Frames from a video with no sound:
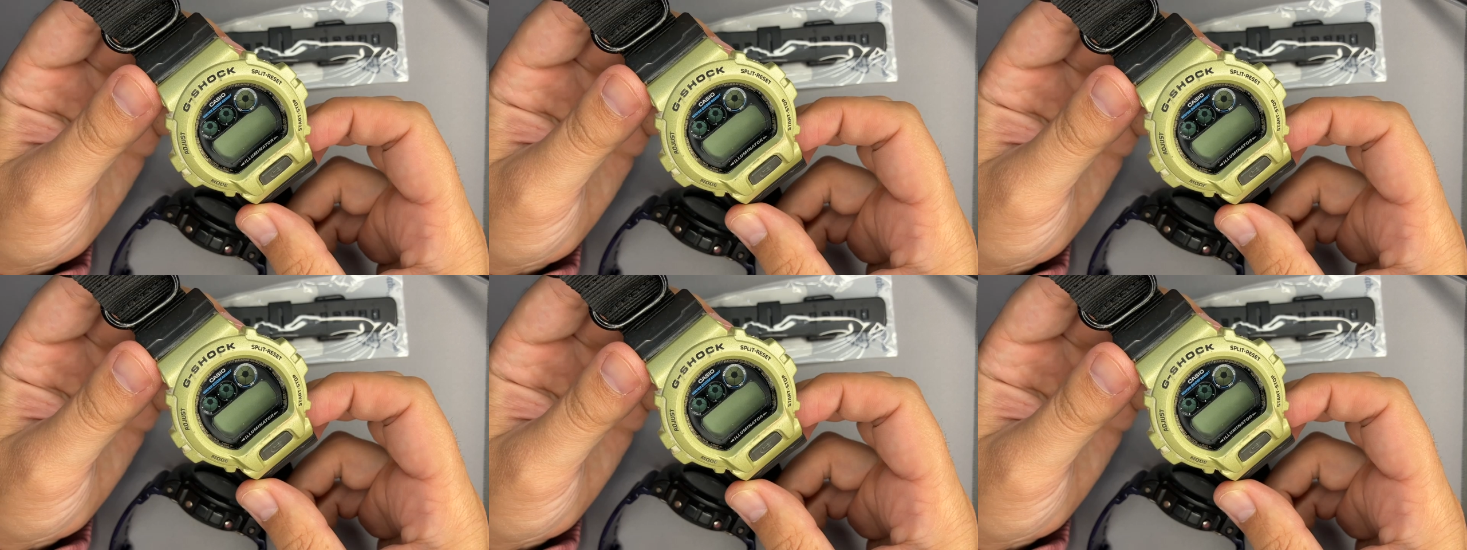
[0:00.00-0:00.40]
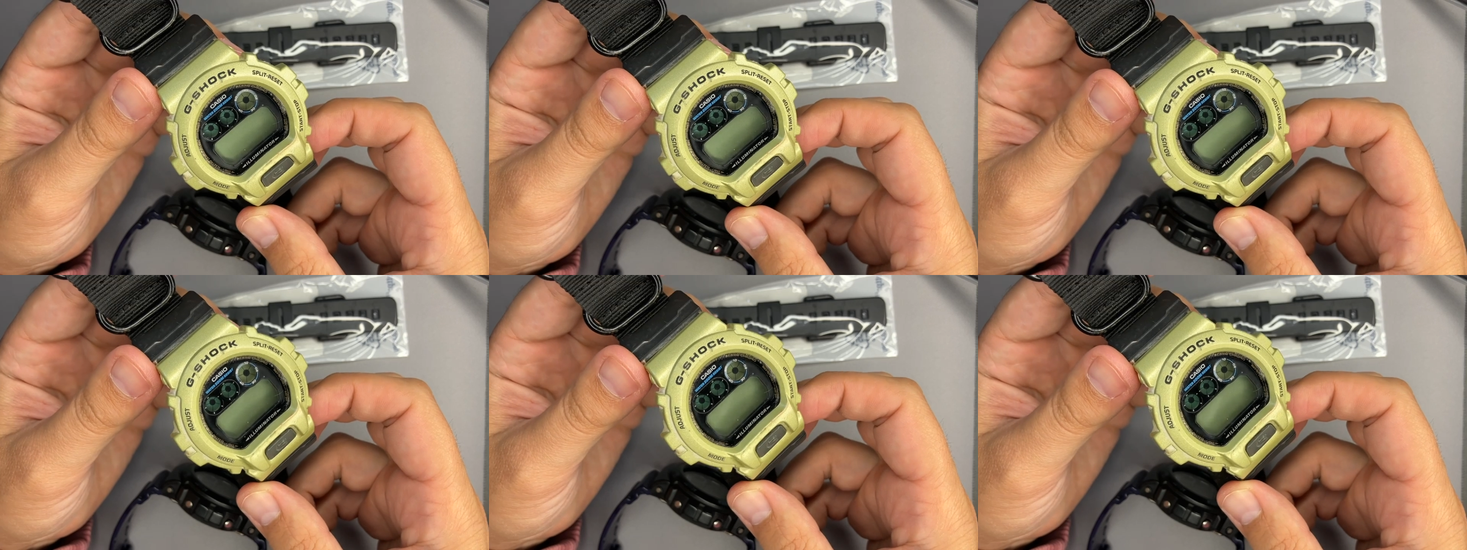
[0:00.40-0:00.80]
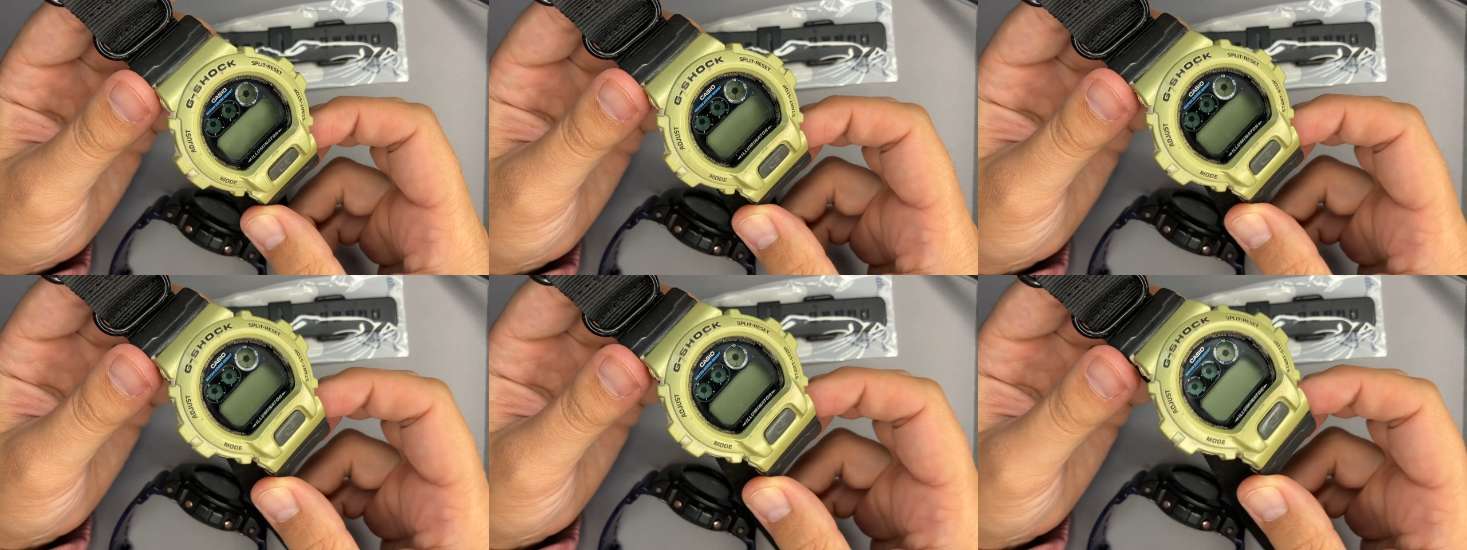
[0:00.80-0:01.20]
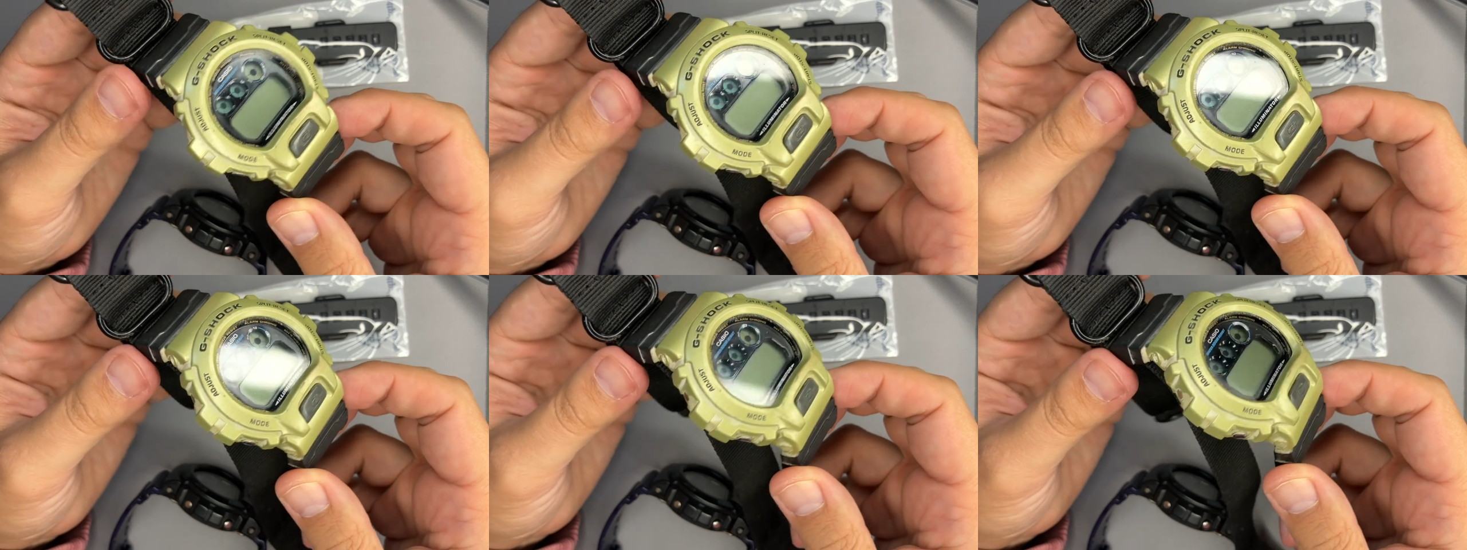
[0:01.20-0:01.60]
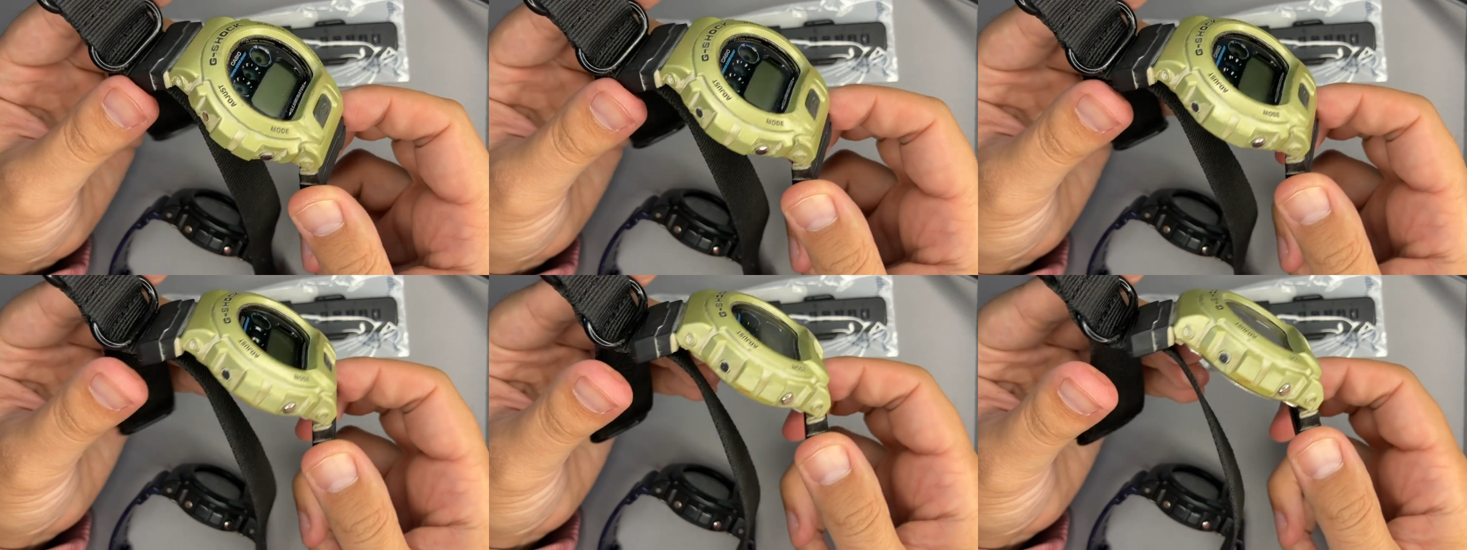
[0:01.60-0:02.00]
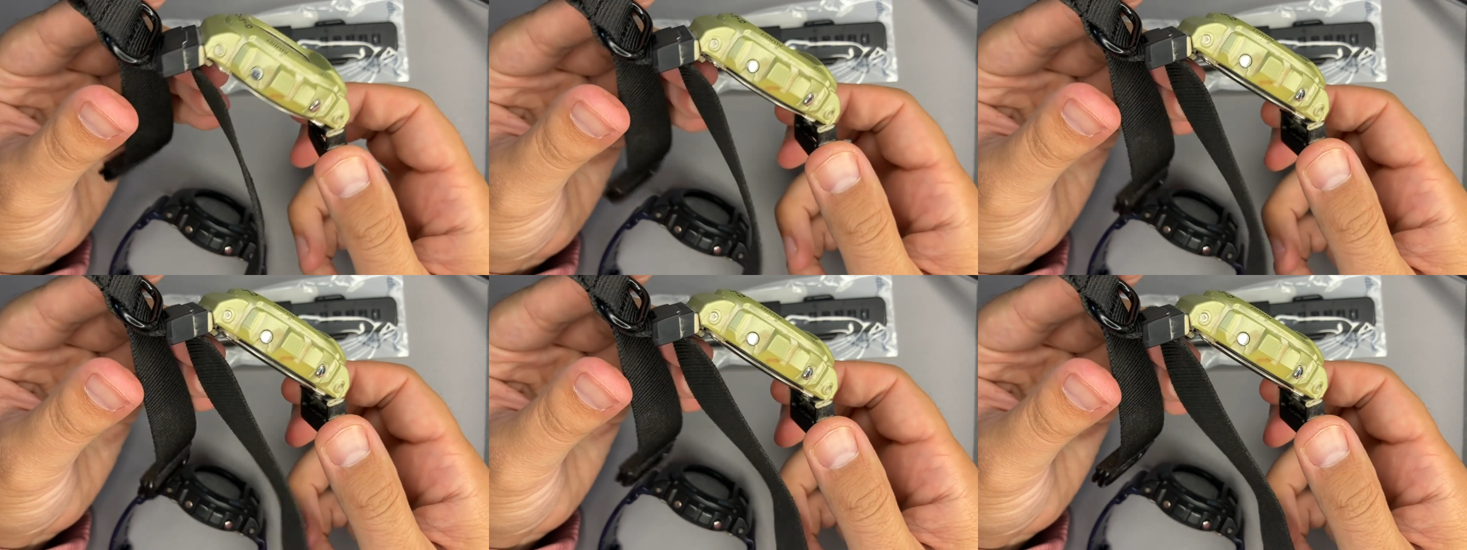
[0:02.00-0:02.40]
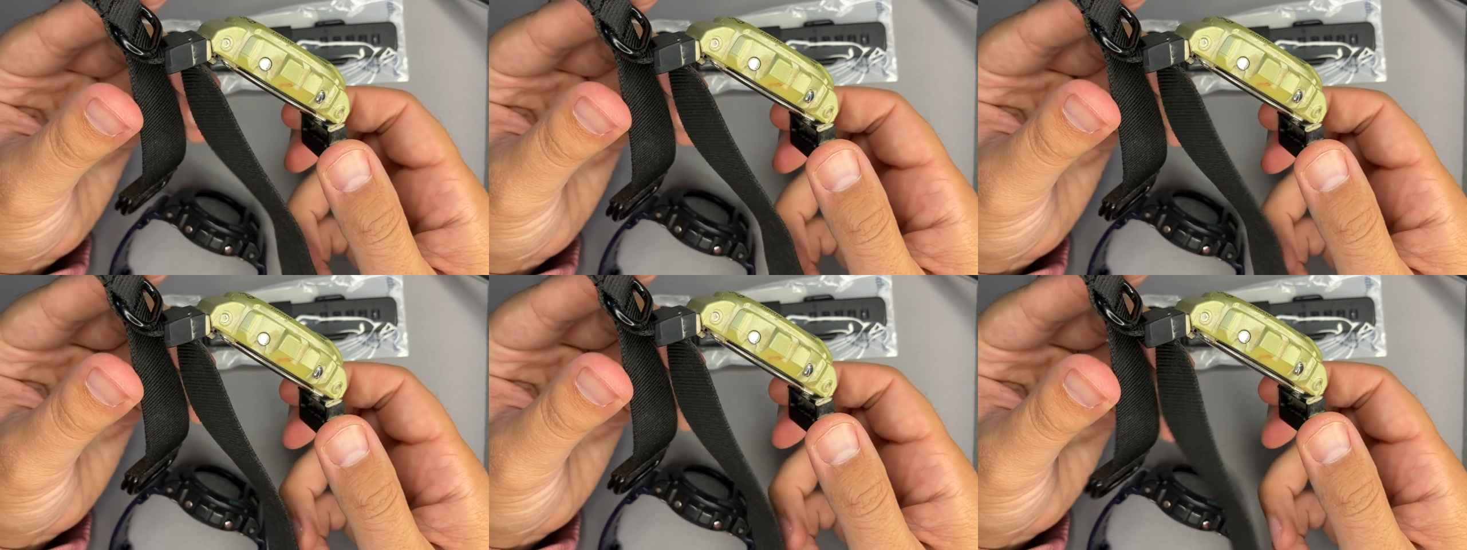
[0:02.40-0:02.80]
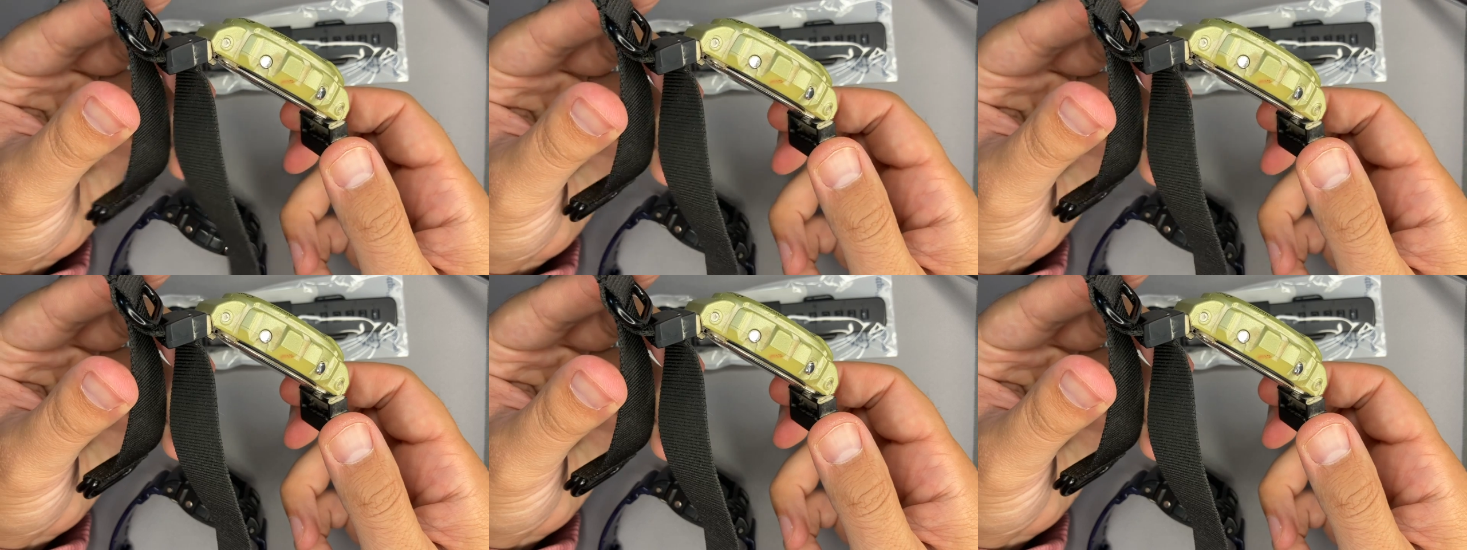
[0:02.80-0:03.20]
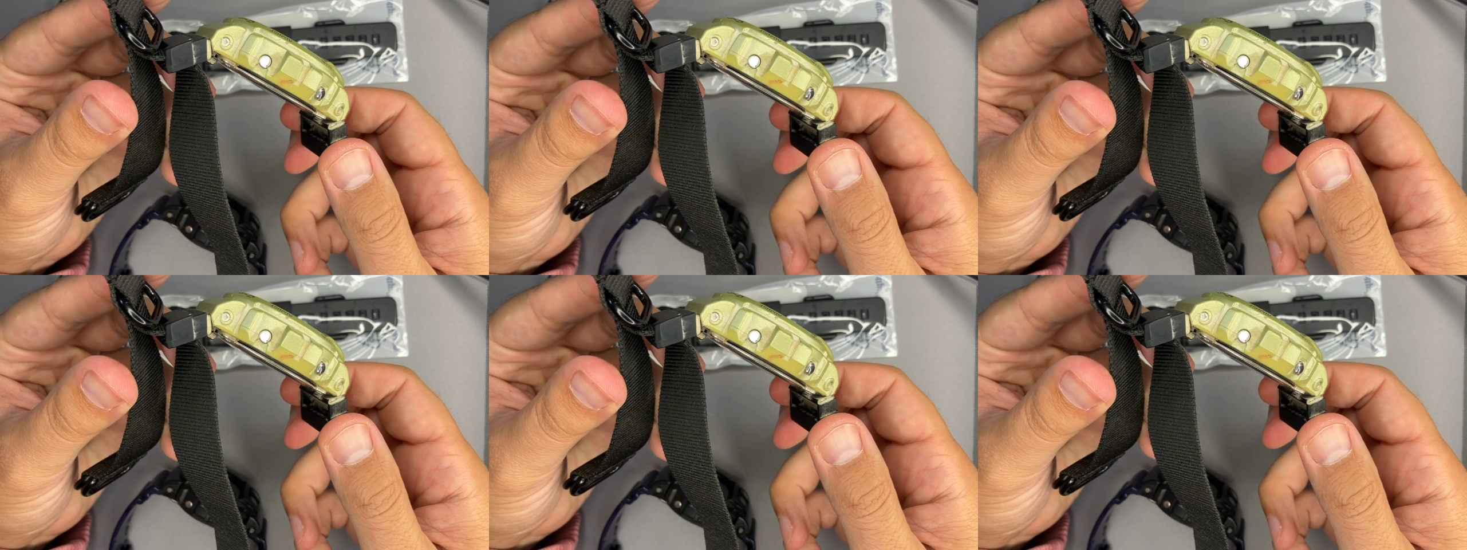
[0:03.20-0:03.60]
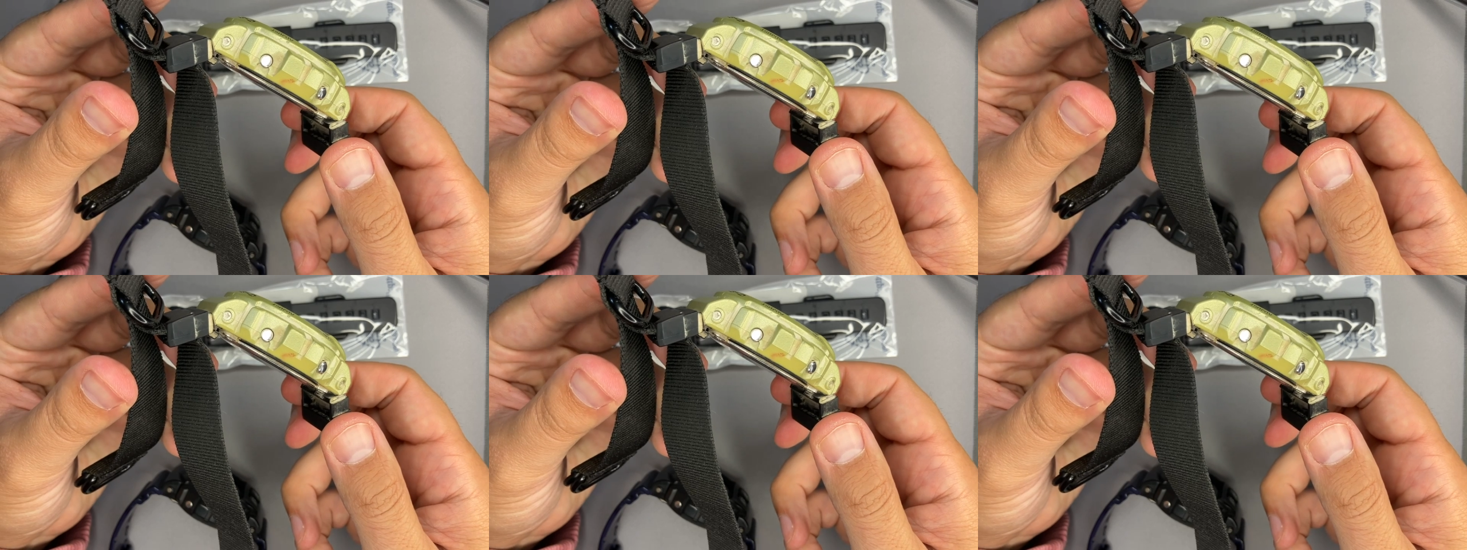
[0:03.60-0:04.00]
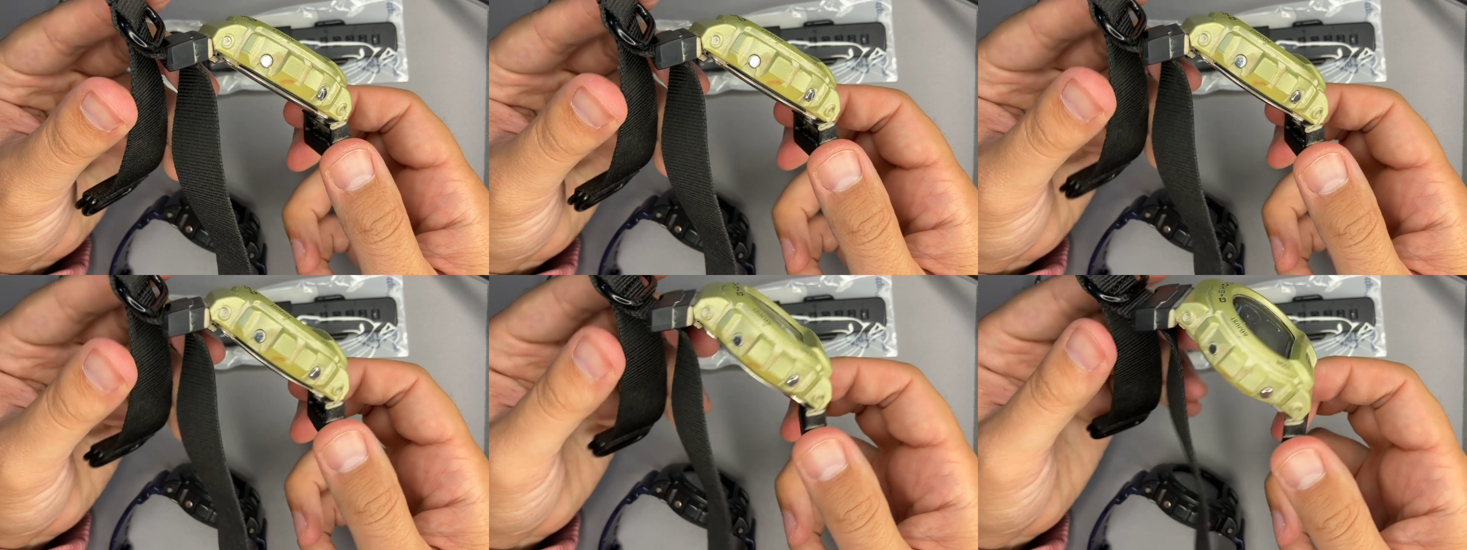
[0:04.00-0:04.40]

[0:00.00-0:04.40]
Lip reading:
[unreadable: no face in view]